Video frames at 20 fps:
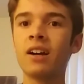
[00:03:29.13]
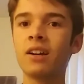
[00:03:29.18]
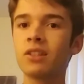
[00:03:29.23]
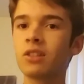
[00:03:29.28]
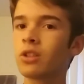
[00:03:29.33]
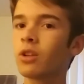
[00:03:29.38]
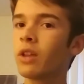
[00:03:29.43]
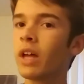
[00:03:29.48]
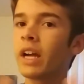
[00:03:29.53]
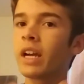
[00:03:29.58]

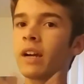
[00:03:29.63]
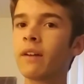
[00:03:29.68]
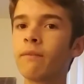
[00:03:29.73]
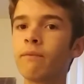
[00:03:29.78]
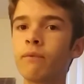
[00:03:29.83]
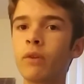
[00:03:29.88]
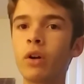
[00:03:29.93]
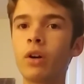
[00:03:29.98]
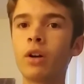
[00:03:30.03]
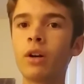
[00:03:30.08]
So that
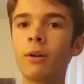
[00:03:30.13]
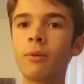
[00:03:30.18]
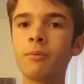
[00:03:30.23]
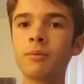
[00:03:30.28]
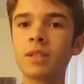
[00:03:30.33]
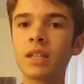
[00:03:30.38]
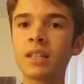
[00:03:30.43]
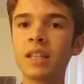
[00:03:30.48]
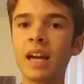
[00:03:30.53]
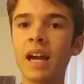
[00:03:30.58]

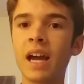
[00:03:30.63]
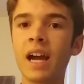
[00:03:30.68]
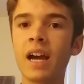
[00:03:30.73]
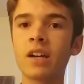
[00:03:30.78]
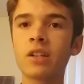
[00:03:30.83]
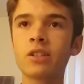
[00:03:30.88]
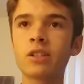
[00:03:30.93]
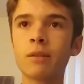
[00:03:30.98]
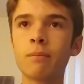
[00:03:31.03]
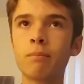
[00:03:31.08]
confirms that the
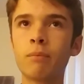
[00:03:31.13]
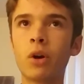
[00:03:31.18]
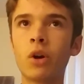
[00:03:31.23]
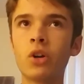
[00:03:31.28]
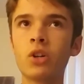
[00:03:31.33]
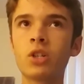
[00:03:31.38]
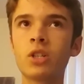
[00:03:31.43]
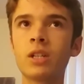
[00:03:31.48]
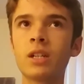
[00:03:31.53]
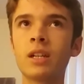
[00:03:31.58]
Aston
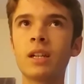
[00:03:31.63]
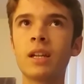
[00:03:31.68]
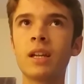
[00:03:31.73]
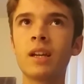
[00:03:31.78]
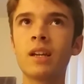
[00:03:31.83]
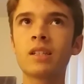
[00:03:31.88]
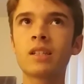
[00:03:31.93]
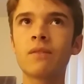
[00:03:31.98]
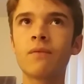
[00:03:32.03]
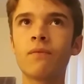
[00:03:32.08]
Martin
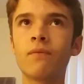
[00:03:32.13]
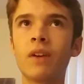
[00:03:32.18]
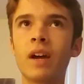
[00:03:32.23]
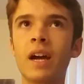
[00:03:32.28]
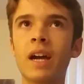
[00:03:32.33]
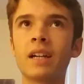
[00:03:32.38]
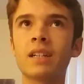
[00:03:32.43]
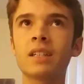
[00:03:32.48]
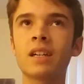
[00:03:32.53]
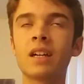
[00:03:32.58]
is in
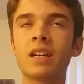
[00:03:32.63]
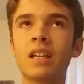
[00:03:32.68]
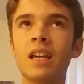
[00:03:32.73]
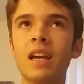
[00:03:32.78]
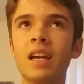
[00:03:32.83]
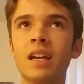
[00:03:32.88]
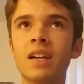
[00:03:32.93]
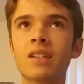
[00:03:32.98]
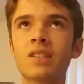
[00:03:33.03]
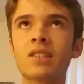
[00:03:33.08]
fact a
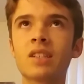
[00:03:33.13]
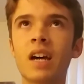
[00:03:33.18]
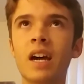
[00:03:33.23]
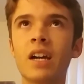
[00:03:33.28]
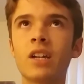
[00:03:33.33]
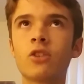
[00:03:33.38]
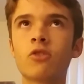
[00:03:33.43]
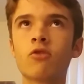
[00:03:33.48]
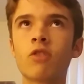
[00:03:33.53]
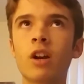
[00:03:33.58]
K S
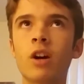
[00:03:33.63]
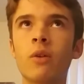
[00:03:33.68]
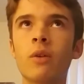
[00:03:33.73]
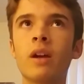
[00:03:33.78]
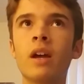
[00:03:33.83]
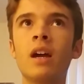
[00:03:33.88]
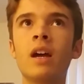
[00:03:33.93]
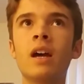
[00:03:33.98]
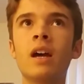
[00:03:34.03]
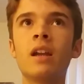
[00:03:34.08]
I drone.
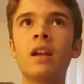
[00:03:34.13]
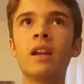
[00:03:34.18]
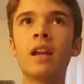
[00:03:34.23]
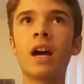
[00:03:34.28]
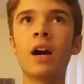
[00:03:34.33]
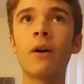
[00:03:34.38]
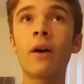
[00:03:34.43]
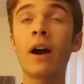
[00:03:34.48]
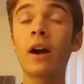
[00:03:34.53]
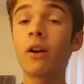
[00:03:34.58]

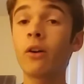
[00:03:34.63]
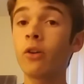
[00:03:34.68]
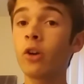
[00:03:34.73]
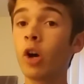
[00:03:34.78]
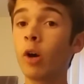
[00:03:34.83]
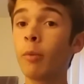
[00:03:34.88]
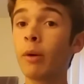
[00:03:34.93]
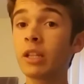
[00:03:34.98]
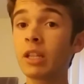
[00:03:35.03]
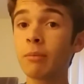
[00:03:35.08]
Now, I don't
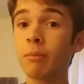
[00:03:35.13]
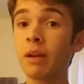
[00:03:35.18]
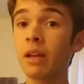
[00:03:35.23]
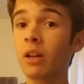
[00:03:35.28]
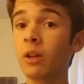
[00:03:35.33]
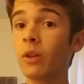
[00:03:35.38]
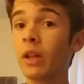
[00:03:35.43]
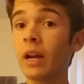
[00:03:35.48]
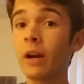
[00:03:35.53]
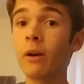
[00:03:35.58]
know about the
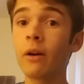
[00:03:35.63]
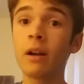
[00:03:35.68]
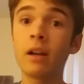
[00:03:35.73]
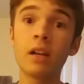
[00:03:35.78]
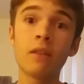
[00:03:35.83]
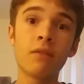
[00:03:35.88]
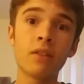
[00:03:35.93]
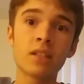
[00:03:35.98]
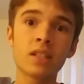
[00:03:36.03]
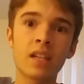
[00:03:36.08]

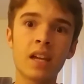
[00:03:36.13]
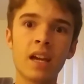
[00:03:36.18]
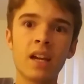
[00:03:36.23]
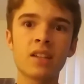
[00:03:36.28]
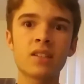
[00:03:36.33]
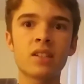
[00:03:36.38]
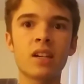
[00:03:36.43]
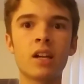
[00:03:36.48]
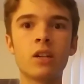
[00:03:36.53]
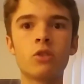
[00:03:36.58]
McLaren if it's a K
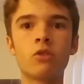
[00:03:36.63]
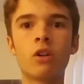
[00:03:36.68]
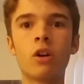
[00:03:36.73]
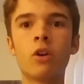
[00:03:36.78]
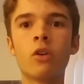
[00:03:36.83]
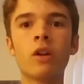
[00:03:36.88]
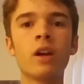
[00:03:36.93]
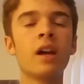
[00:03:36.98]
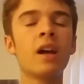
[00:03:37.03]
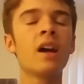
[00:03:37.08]
S I
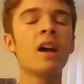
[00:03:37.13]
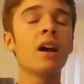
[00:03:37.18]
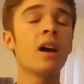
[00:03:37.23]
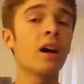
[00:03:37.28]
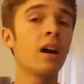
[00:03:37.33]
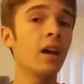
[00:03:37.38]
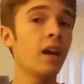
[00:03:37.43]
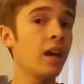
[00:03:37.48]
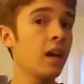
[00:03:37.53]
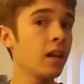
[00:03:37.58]
drone,
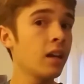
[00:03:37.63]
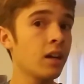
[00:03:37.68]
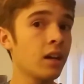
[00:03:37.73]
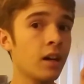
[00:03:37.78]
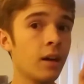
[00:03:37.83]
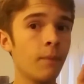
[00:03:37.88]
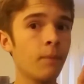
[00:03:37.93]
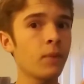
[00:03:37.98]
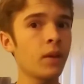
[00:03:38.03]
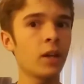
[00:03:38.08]
and
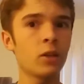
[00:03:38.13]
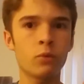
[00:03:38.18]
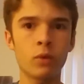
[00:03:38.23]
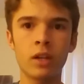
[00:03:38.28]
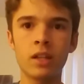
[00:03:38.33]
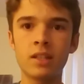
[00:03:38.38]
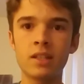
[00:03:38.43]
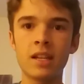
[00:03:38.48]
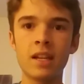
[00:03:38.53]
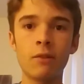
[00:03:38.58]
uh, I just
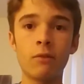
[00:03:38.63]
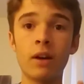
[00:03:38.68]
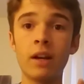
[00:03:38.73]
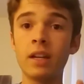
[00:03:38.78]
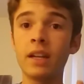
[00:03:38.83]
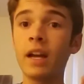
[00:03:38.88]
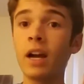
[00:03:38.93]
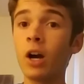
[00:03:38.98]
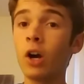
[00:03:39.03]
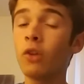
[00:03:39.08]
want to state
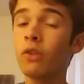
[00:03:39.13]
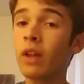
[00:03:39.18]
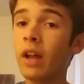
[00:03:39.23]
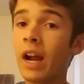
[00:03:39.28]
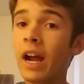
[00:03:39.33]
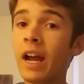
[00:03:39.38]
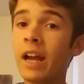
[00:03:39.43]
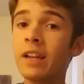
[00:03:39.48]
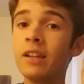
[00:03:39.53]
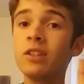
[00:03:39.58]
right now
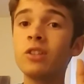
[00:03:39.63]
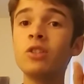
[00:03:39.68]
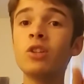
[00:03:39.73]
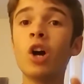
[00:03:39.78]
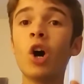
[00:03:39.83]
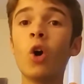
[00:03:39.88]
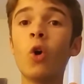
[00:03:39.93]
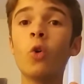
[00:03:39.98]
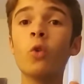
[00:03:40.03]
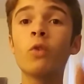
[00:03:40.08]
that I
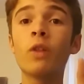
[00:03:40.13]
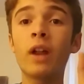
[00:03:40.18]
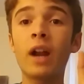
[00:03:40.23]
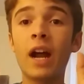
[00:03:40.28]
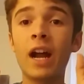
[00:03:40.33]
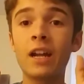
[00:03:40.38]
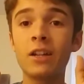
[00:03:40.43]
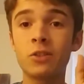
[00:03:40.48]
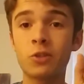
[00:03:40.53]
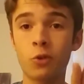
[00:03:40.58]
know
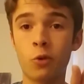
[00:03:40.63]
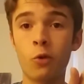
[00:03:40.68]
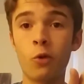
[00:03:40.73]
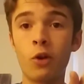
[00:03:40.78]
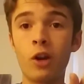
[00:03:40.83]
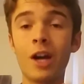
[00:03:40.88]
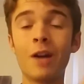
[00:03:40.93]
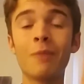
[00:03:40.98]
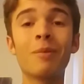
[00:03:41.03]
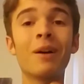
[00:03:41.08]
that I
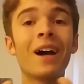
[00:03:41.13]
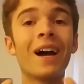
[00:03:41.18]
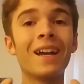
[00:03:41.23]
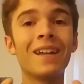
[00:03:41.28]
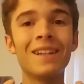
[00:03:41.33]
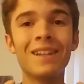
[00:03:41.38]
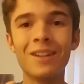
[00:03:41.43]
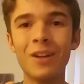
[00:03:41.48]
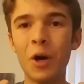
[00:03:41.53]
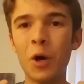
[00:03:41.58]
screwed up.
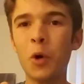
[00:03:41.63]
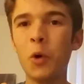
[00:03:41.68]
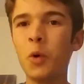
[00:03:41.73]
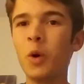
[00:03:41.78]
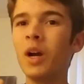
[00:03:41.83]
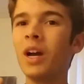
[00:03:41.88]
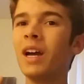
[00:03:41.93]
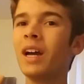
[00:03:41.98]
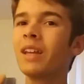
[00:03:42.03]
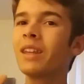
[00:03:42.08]
I
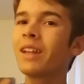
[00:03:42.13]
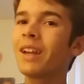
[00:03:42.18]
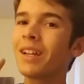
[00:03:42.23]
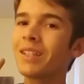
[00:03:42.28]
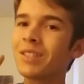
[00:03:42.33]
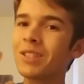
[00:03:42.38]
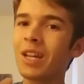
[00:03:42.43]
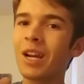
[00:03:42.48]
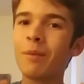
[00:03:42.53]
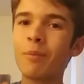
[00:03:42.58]
know that I
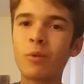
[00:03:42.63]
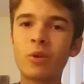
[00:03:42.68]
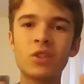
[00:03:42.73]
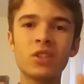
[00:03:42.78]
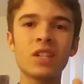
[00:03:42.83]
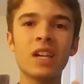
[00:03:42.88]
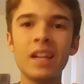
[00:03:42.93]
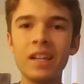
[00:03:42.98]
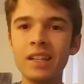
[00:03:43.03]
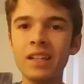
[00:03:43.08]
said a
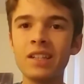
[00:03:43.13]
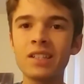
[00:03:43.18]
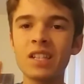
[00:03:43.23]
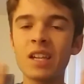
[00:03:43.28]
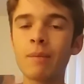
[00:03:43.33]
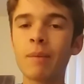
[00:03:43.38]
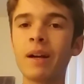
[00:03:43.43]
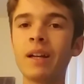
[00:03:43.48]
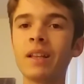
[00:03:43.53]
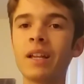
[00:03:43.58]
Mercedes
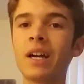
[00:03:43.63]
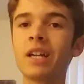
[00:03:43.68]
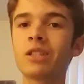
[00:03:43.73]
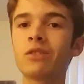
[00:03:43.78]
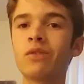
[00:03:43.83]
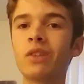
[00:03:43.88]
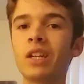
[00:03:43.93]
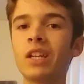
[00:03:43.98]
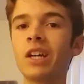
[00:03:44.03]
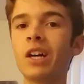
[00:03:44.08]
in my
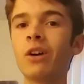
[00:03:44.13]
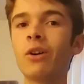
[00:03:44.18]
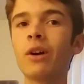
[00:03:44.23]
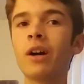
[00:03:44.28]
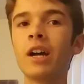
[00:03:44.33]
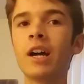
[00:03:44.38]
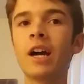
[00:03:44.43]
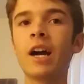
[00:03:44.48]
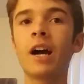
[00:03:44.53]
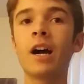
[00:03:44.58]
last video.
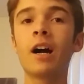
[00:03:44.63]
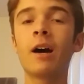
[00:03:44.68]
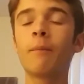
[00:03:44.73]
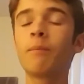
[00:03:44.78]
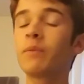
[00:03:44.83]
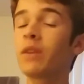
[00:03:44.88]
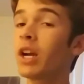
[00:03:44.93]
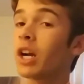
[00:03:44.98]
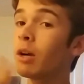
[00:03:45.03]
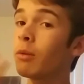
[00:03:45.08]

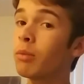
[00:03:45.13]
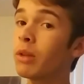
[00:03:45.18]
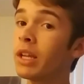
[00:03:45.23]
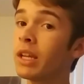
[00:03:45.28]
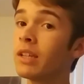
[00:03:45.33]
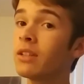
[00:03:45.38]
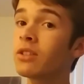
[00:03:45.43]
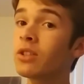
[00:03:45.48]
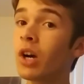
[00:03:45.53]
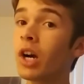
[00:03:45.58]
Um,
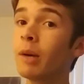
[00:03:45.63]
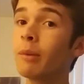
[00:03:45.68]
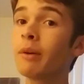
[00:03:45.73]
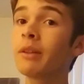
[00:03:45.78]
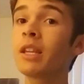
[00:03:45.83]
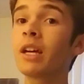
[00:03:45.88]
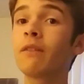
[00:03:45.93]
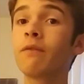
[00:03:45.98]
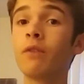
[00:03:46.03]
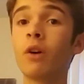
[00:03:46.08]
terribly sorry
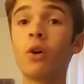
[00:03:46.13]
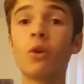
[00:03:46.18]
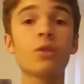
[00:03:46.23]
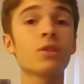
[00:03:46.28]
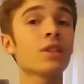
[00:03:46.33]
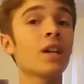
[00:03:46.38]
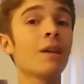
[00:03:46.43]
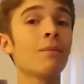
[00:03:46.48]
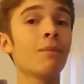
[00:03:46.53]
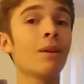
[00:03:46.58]
about that,
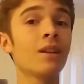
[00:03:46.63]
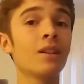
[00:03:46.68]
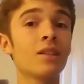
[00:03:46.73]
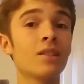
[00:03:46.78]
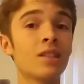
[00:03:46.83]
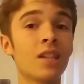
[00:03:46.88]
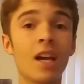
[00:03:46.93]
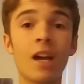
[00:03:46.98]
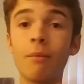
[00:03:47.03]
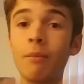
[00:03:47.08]
folks. I meant to
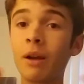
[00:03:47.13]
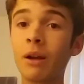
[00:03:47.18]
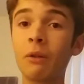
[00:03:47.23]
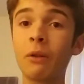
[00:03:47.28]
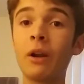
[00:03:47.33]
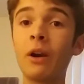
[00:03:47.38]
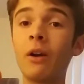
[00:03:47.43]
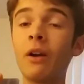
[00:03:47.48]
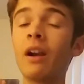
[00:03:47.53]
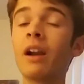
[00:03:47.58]
say a
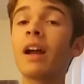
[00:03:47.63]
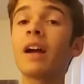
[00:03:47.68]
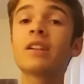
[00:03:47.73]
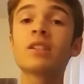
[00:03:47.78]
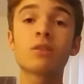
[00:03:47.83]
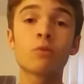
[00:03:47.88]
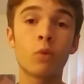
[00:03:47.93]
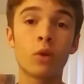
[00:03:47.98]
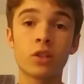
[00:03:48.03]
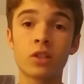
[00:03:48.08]
McLaren. I
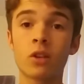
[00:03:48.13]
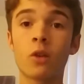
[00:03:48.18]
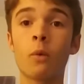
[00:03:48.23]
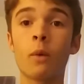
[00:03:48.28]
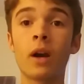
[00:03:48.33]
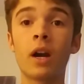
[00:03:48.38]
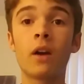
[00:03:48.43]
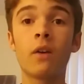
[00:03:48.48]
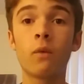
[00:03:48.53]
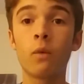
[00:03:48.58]
just wasn't
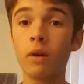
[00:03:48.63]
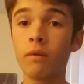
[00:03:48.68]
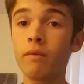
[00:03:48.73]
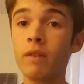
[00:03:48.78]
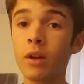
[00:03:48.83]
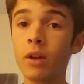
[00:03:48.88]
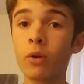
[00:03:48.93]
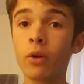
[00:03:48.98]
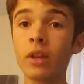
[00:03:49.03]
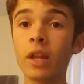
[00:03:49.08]
aware of what
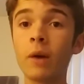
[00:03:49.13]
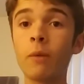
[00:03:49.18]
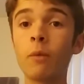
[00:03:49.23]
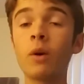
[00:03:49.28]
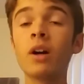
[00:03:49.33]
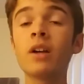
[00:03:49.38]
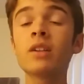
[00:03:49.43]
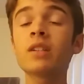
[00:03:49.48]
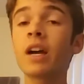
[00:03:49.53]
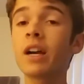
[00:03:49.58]
vehicle that
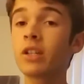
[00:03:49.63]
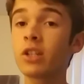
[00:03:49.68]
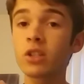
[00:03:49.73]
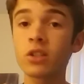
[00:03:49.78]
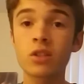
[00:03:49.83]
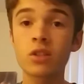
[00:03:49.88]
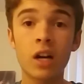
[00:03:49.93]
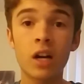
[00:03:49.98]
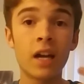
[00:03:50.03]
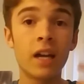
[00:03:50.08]
was. I
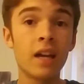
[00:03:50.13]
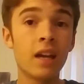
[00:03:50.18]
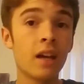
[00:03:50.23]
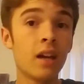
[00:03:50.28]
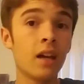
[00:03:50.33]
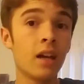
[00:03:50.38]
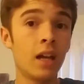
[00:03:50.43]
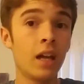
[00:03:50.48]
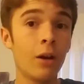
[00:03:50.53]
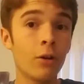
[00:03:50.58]
just thought
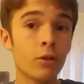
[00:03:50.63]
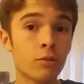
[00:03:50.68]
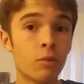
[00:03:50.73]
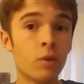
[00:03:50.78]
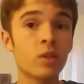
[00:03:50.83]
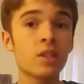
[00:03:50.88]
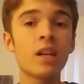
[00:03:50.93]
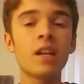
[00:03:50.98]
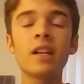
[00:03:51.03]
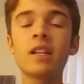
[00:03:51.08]
it was a
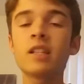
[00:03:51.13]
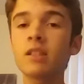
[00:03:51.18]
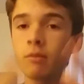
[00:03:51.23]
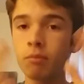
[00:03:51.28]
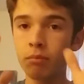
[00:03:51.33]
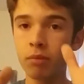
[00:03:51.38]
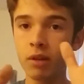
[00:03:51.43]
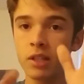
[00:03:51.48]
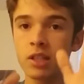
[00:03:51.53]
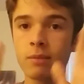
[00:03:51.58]
Mercedes,
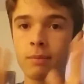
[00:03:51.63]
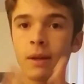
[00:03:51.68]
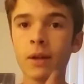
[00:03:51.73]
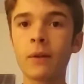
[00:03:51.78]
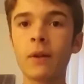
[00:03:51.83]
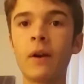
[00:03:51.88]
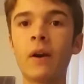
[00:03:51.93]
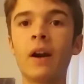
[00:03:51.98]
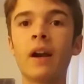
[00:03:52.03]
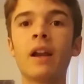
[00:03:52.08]
but it's a
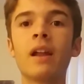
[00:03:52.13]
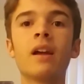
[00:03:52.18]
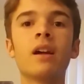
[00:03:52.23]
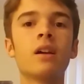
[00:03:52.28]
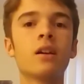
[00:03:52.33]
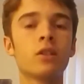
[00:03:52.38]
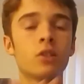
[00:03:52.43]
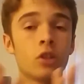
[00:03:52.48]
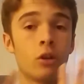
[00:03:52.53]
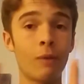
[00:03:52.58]
McLaren.
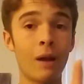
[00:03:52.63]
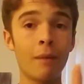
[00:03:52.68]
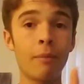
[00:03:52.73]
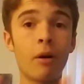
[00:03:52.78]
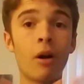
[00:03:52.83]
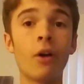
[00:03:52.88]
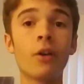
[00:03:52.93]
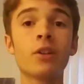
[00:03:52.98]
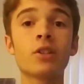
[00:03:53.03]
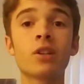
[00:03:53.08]
So my
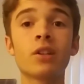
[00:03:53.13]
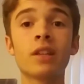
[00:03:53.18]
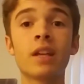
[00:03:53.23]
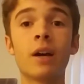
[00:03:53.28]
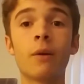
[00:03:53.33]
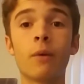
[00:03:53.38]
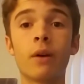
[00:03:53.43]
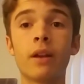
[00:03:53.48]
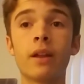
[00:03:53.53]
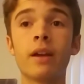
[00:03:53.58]
apologies on
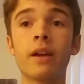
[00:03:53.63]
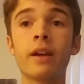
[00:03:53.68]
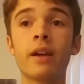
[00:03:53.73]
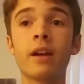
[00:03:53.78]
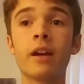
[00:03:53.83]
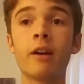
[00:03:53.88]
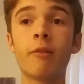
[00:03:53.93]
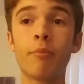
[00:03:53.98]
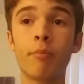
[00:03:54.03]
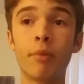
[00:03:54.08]
that one.
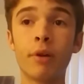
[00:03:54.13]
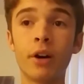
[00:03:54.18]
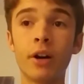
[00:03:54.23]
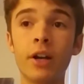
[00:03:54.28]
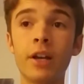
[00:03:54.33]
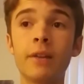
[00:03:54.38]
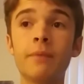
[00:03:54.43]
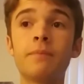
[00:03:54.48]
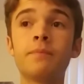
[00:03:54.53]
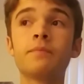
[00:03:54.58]

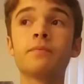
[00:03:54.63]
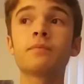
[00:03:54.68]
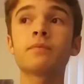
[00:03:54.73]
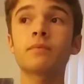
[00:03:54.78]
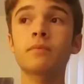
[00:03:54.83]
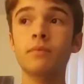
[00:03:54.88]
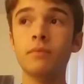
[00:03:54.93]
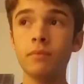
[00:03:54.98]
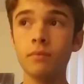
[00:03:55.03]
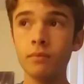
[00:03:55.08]
But
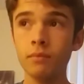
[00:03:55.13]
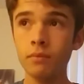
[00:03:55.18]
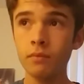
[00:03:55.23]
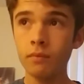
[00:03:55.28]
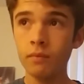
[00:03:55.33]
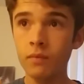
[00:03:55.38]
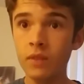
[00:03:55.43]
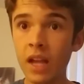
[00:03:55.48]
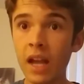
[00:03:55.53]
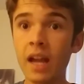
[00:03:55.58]

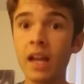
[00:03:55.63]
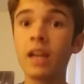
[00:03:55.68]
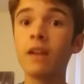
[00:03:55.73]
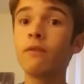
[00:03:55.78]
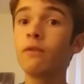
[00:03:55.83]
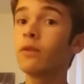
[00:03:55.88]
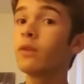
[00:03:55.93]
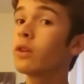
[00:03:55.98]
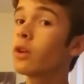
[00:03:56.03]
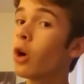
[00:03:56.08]
that,
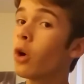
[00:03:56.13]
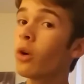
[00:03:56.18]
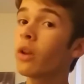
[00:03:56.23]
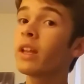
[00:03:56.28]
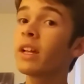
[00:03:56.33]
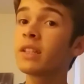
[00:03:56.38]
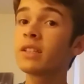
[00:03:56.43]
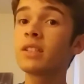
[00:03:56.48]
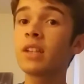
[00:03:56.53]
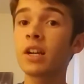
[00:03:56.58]
if go to
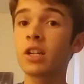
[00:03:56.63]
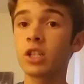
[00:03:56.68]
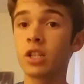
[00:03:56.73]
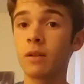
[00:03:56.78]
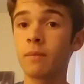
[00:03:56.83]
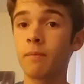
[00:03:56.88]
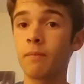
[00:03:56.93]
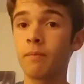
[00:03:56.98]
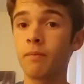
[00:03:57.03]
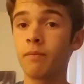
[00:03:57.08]
that
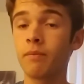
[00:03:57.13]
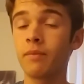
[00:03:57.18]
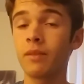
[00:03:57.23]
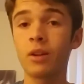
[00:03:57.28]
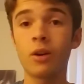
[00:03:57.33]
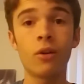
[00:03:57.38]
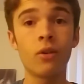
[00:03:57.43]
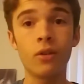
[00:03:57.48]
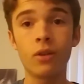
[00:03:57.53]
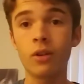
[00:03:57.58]
section,
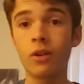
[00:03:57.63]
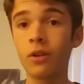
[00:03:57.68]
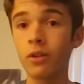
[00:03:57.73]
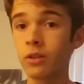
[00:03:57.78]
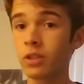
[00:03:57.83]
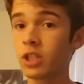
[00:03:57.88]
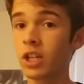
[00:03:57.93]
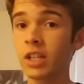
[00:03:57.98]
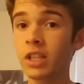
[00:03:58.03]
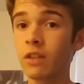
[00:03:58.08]
go
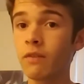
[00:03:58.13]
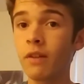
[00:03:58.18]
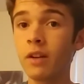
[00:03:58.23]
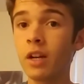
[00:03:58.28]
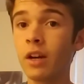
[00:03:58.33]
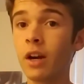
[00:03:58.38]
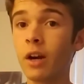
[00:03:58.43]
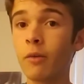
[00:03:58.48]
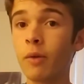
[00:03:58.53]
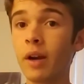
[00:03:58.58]
go check the
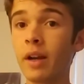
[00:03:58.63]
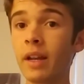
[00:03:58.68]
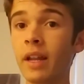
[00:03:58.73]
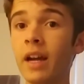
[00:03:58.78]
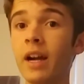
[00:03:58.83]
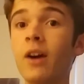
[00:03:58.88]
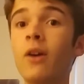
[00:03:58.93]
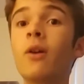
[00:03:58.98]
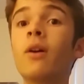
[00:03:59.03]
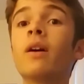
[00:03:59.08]
video out right
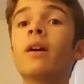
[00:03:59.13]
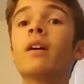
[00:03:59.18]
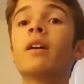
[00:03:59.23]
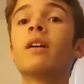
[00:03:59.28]
now.